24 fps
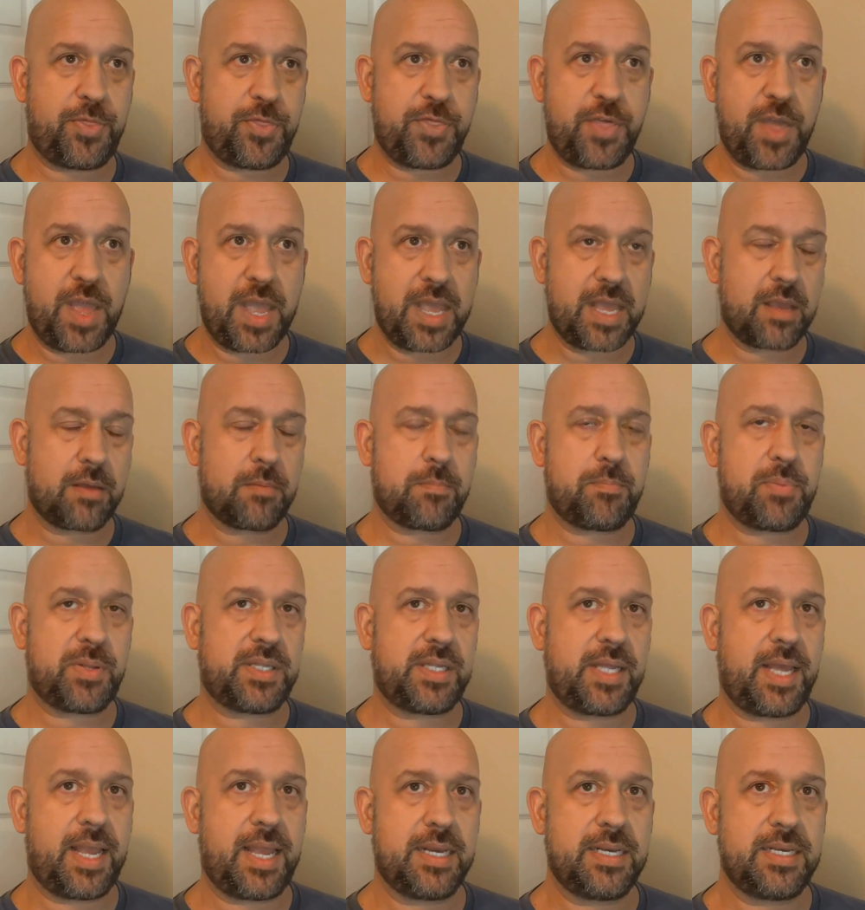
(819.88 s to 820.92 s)
thing
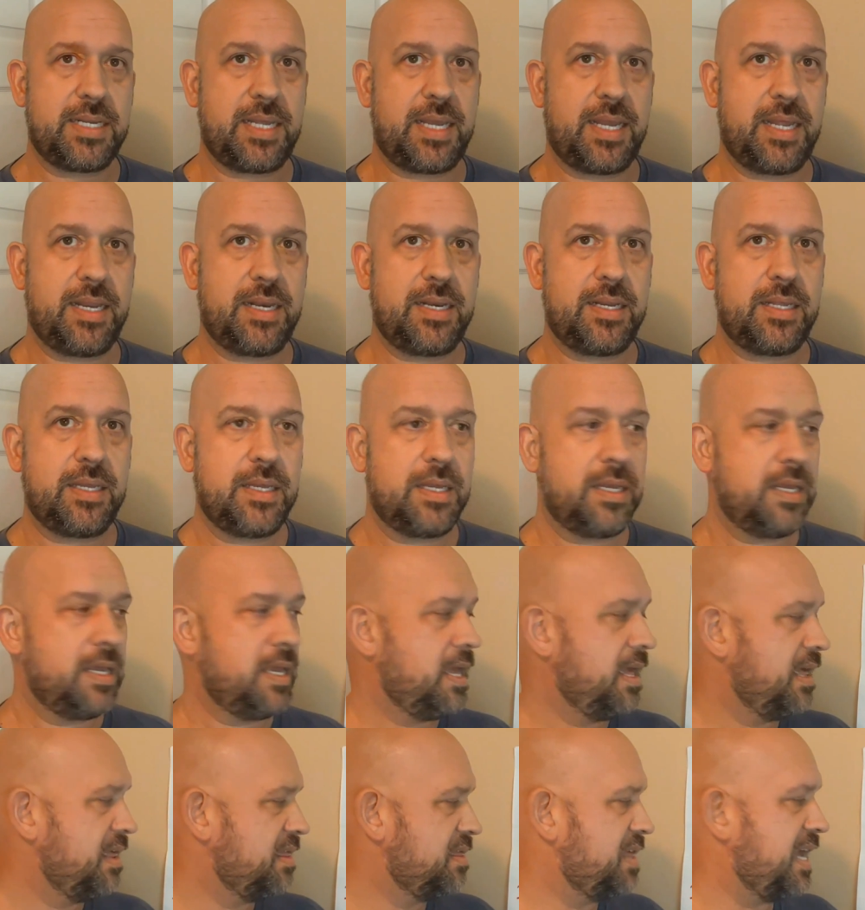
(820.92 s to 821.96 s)
planned in
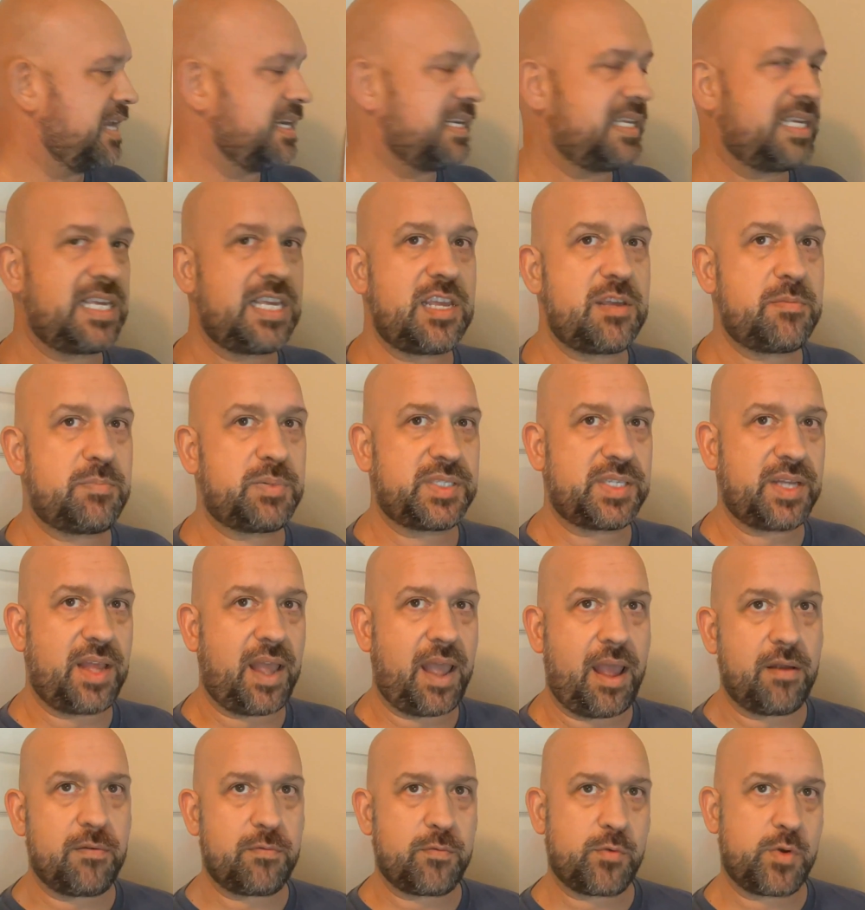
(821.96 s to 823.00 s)
that keeps
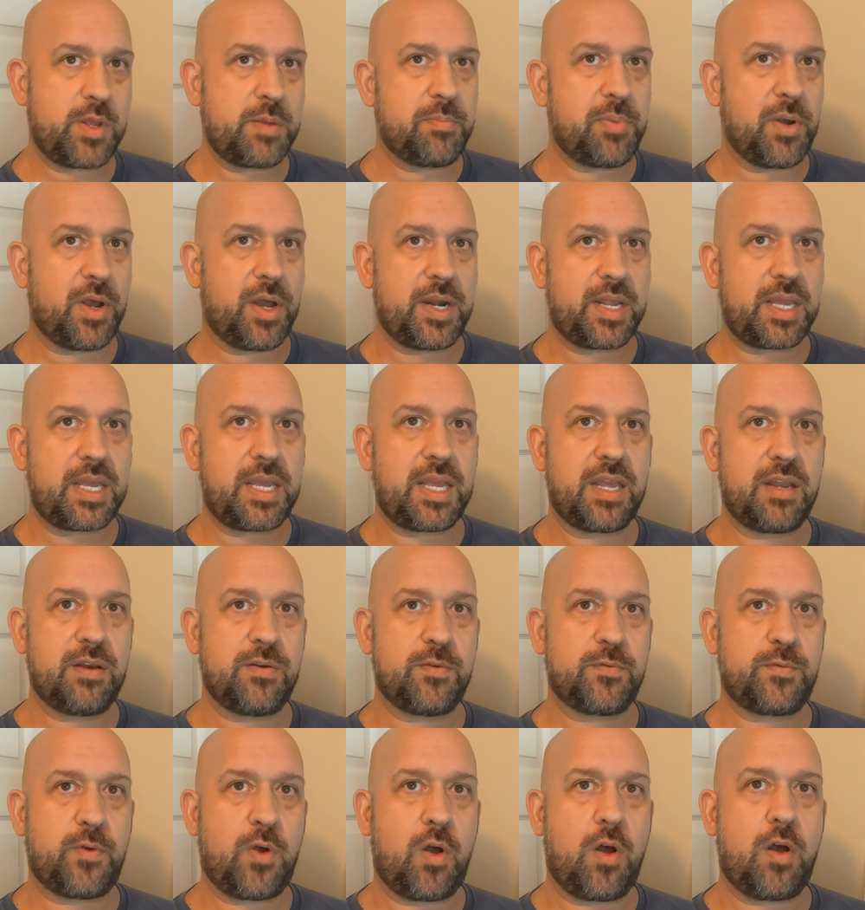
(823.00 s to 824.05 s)
everybody
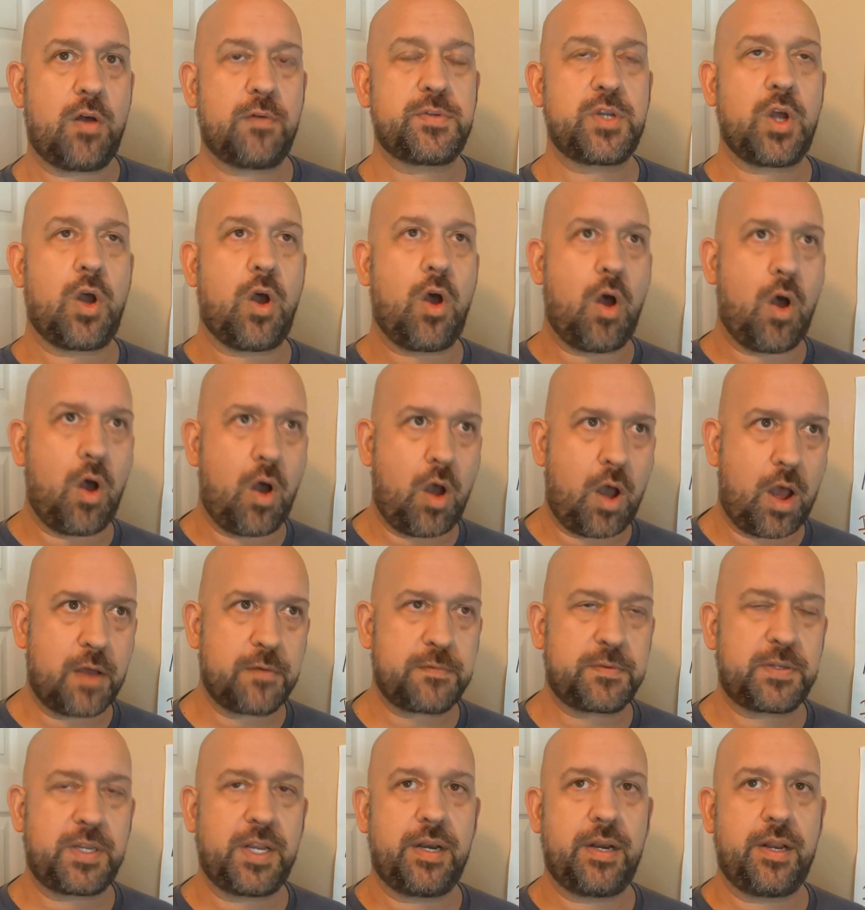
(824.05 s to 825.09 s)
involved
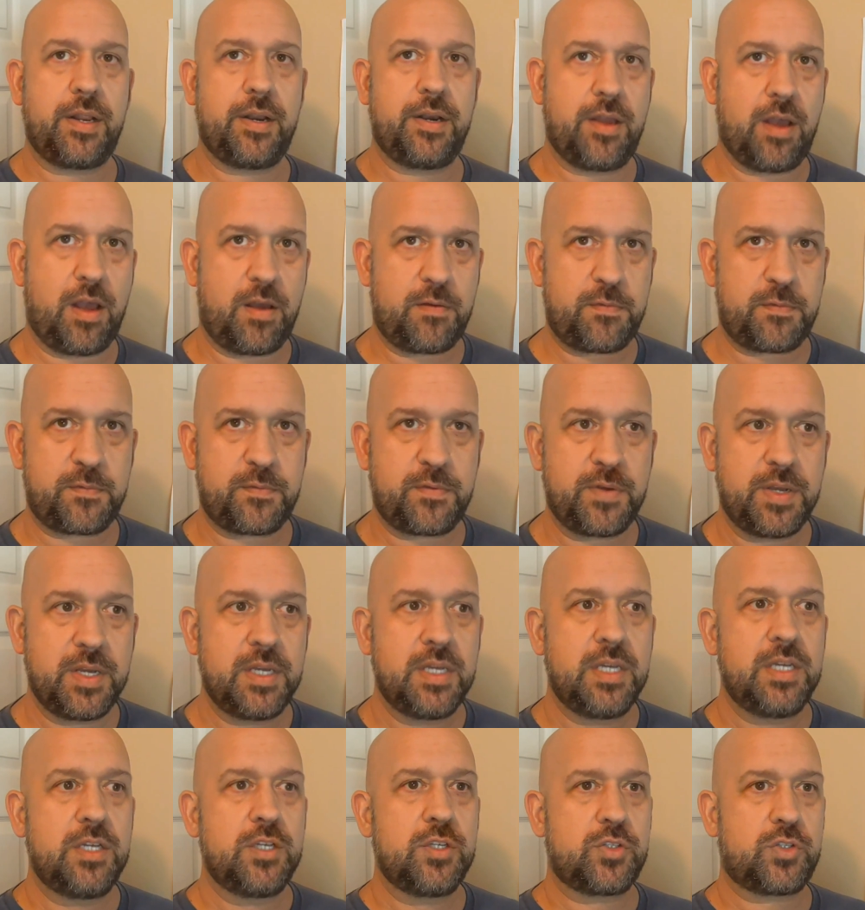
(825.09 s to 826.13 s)
often enough
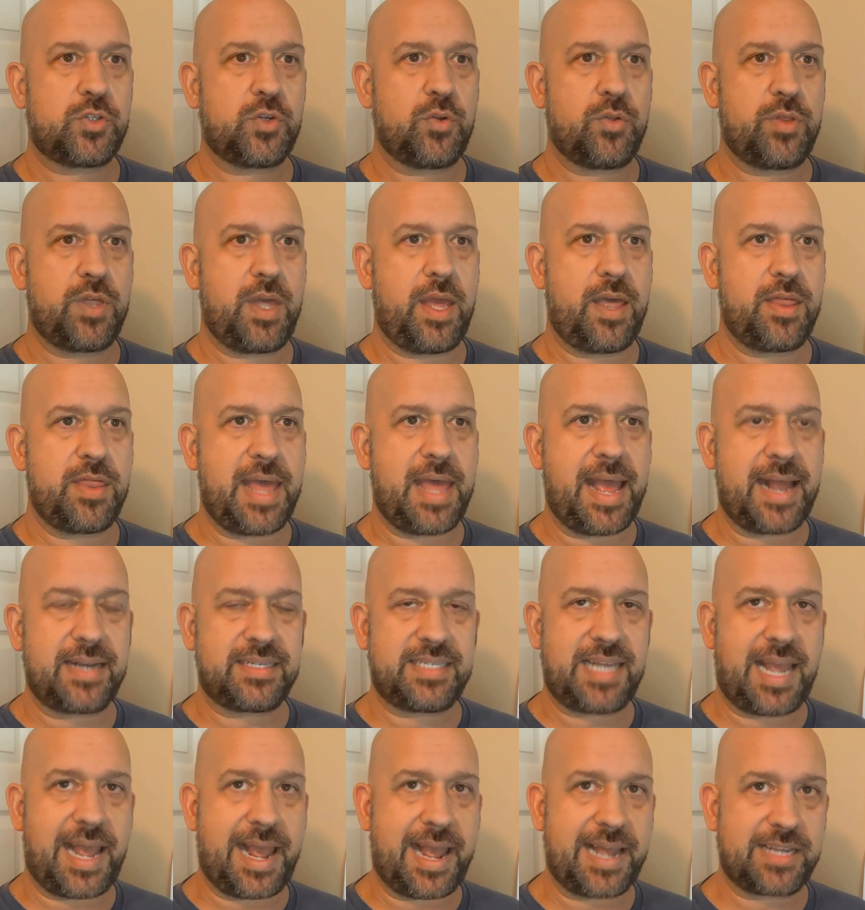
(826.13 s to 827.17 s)
so that
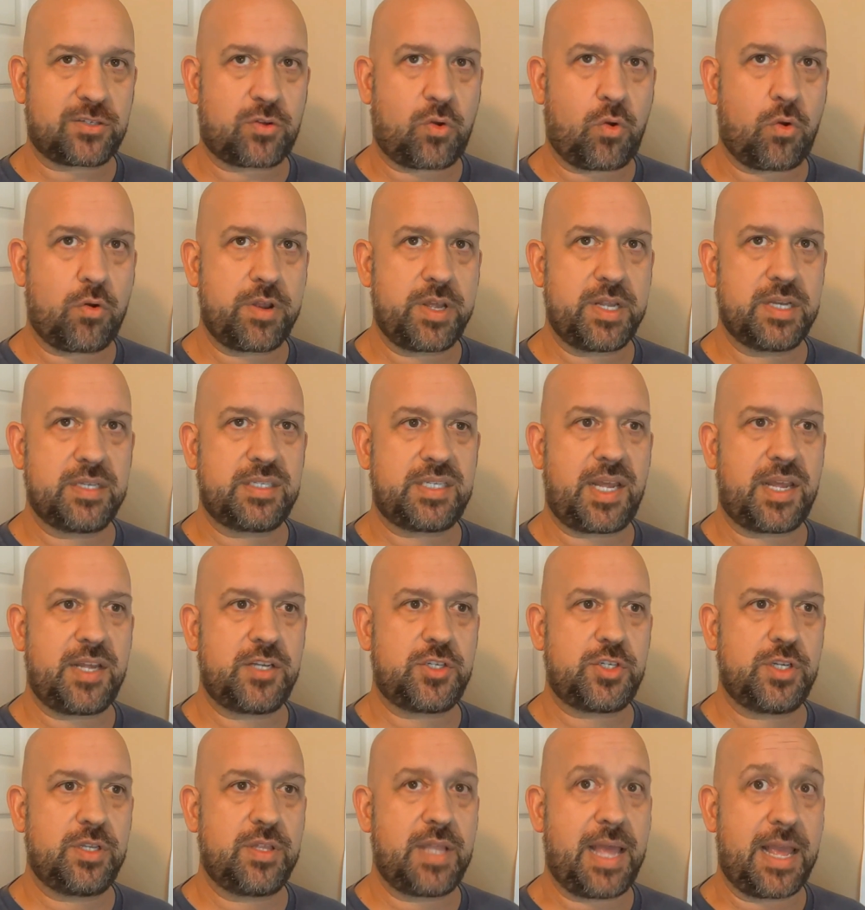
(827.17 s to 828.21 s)
that task
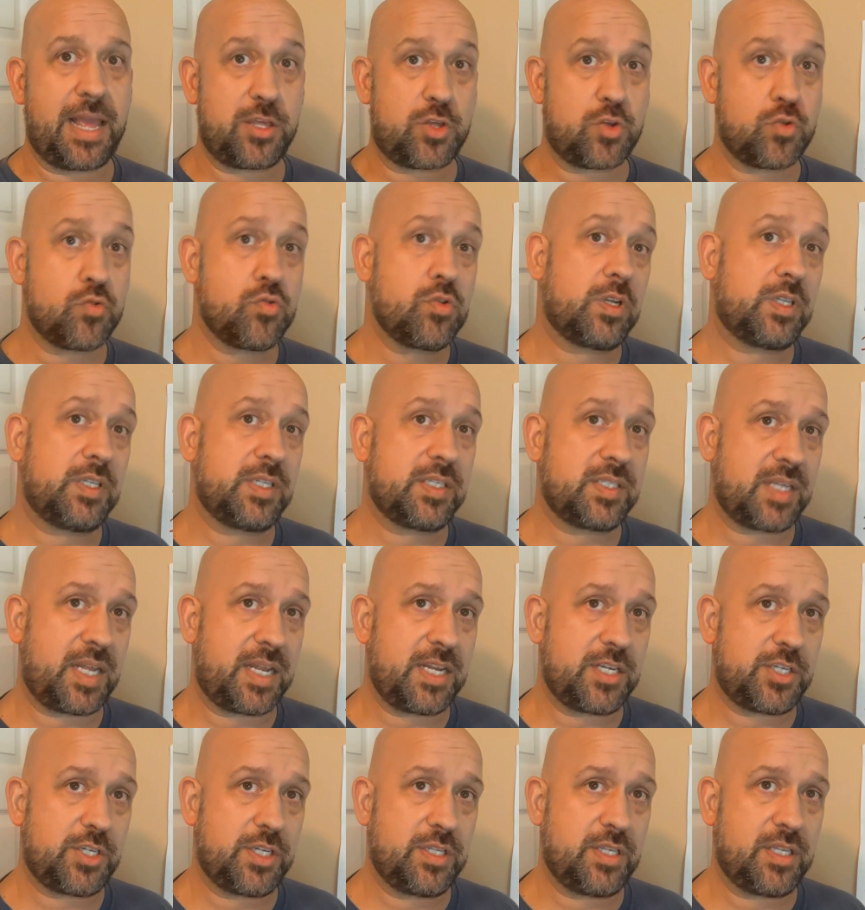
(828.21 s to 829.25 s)
orientation, that
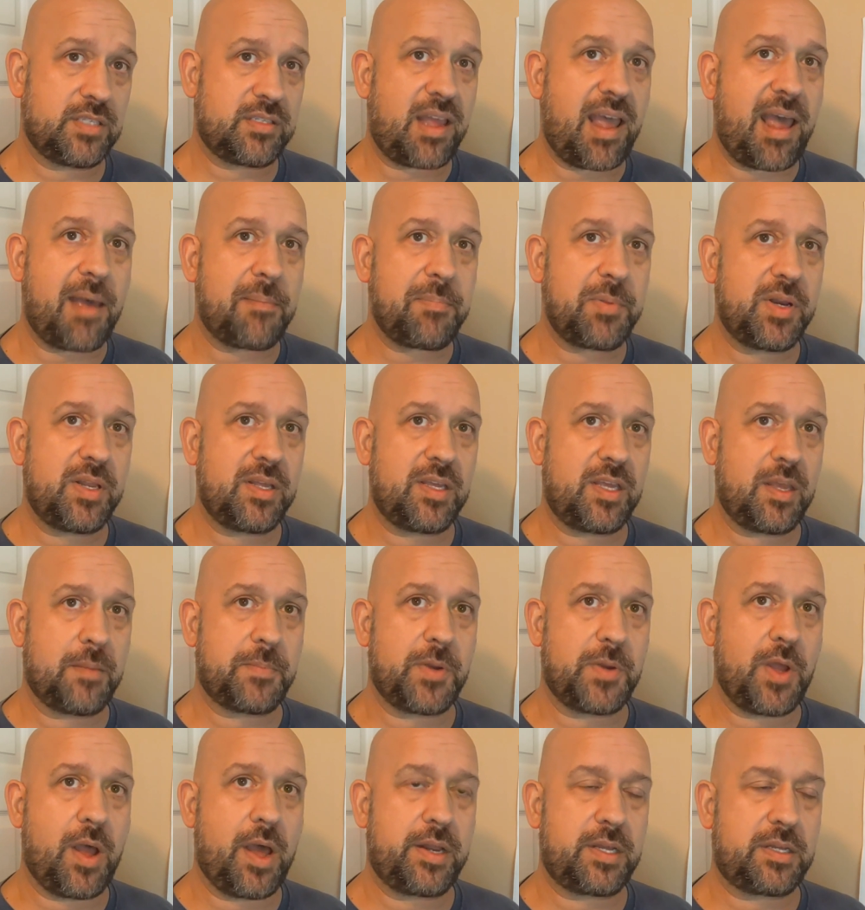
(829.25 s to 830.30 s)
utilization that's happening
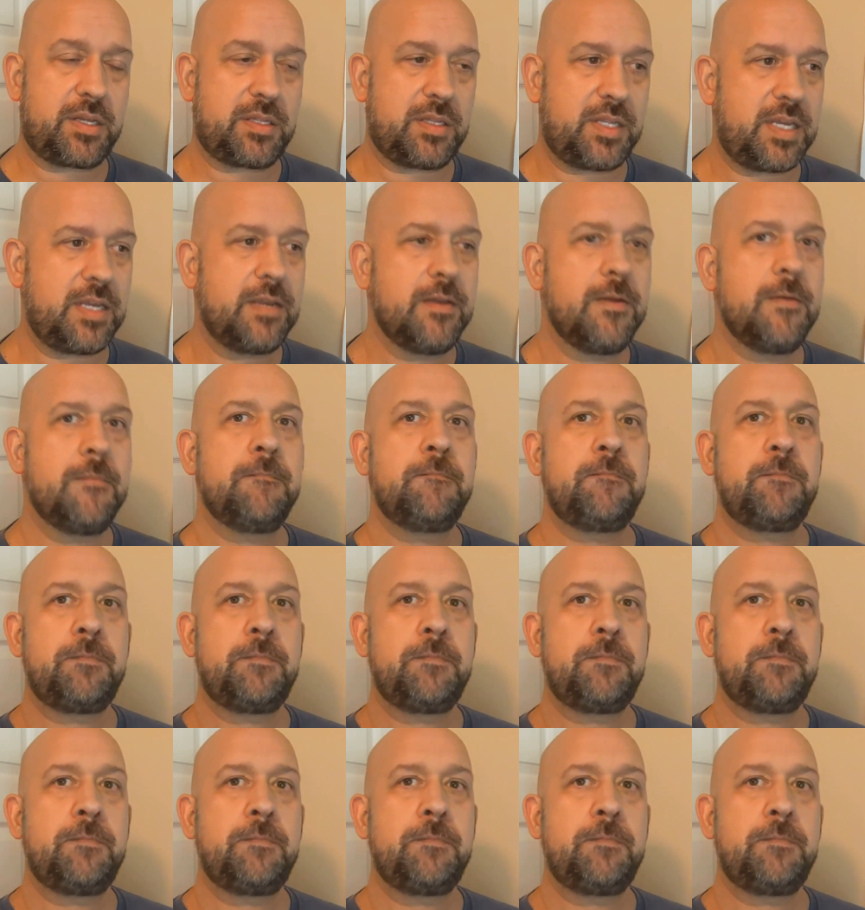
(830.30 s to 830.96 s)
hypnotically,